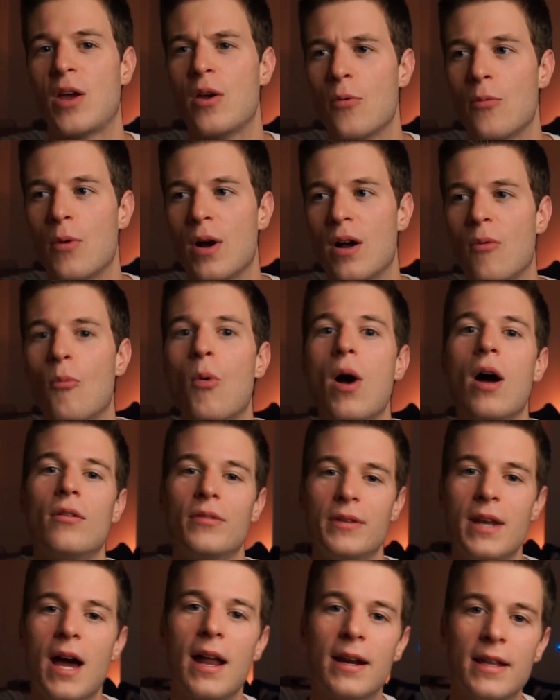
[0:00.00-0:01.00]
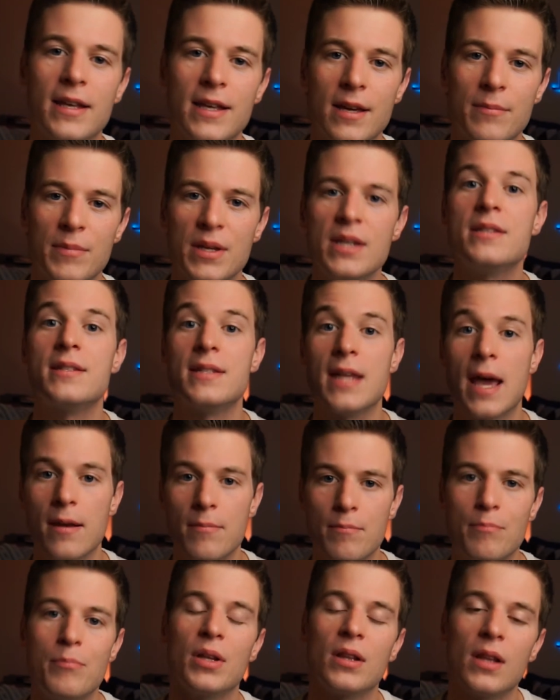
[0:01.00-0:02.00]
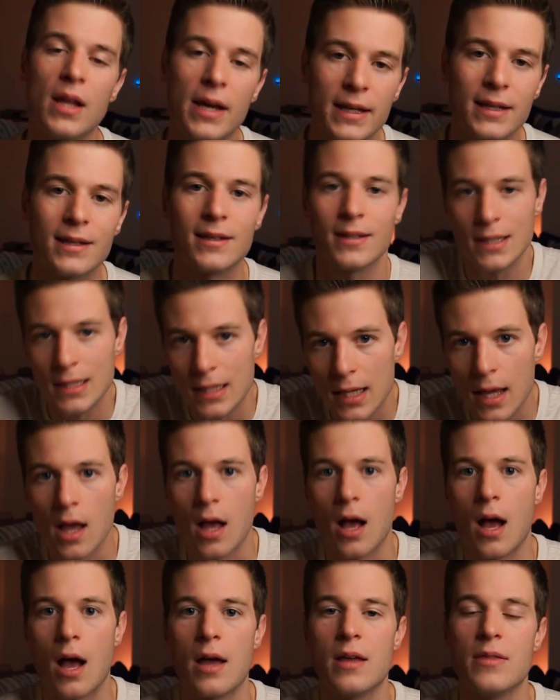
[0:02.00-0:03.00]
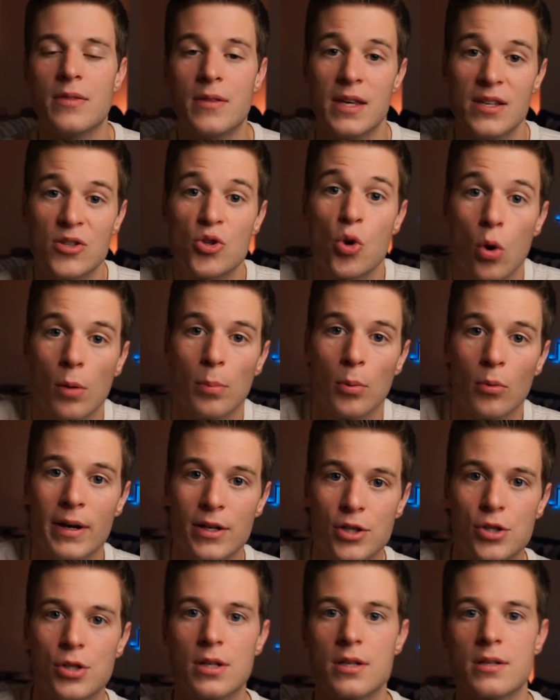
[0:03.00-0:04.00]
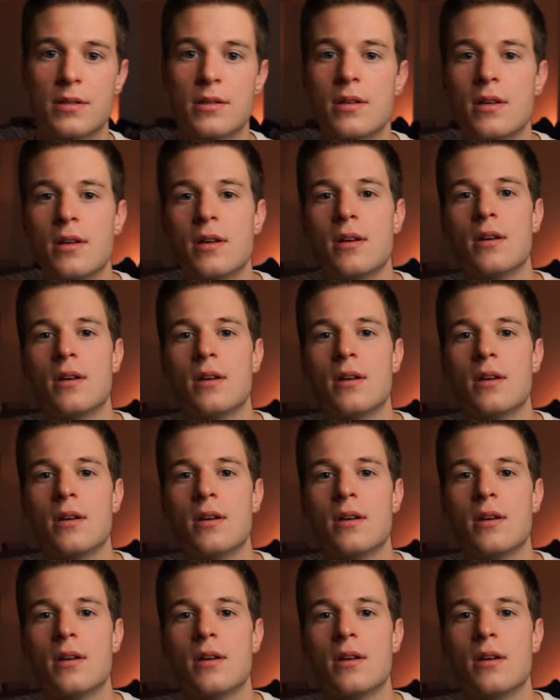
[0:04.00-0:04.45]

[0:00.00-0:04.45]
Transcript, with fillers: Well, well, not him, he's dead, but like uh, his corporation is.